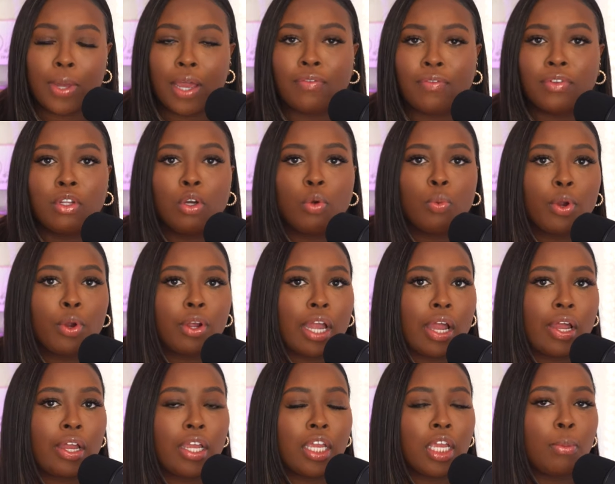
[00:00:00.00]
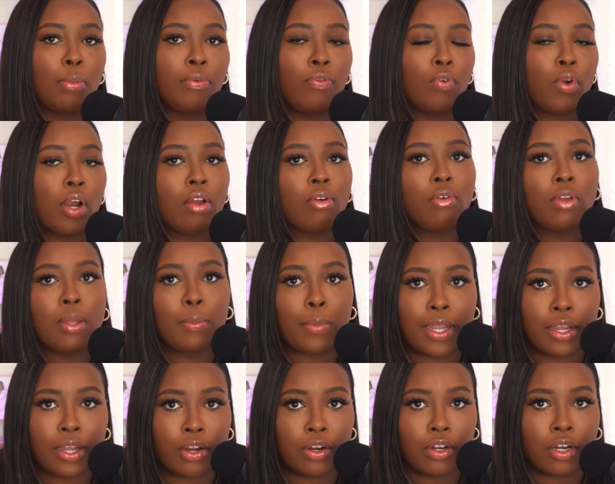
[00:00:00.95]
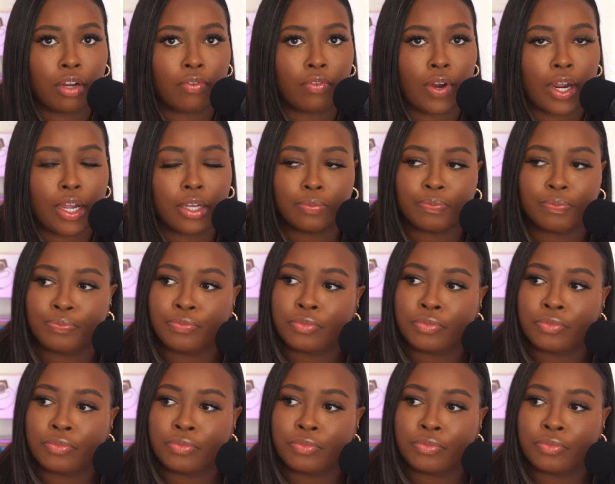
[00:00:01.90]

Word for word: have a little workout in before I go get my hair done, right?